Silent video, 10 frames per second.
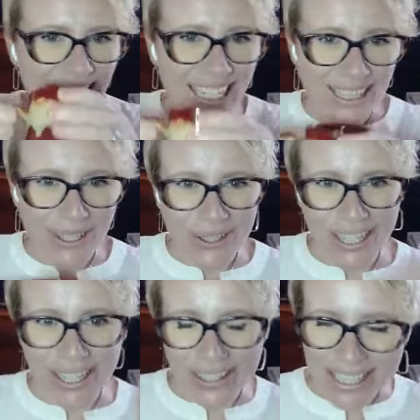local
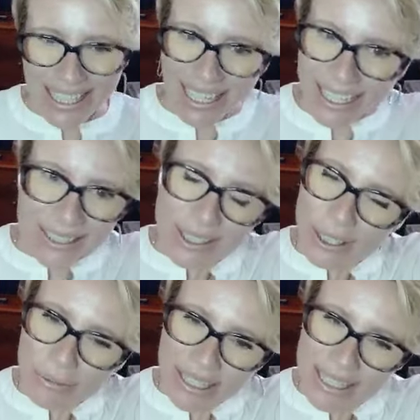artisan who
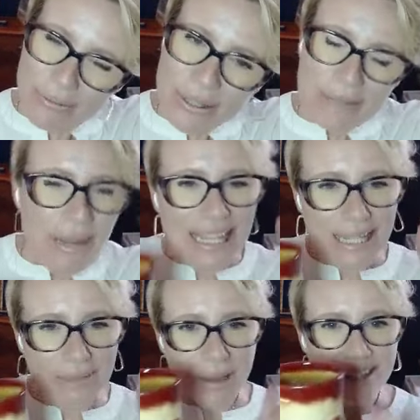makes the most amazing
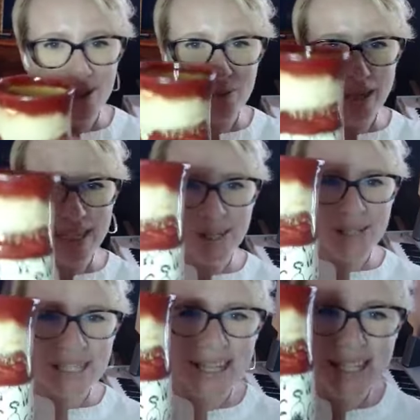mugs. You might notice
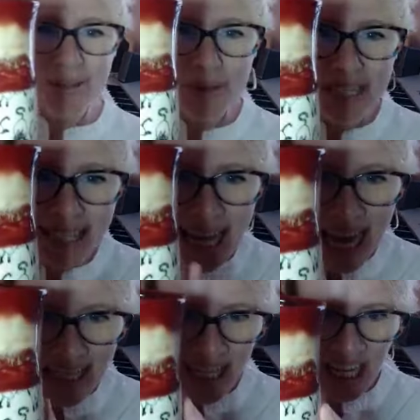that this one has
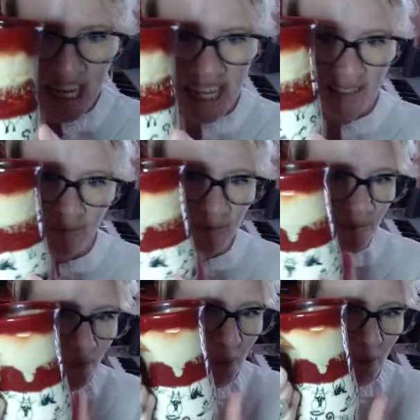cats on it. You